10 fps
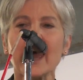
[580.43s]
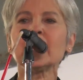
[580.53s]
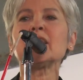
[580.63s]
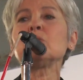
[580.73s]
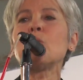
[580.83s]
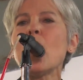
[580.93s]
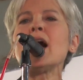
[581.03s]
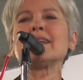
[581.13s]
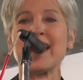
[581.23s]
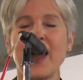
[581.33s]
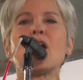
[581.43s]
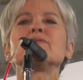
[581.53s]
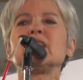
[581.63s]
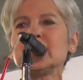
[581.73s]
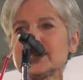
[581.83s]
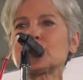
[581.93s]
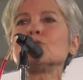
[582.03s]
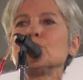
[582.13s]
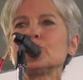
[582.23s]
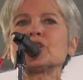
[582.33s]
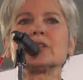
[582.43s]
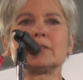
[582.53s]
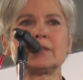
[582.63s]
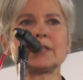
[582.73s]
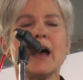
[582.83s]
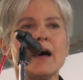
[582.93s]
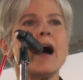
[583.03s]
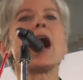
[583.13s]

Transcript: Any one of these solutions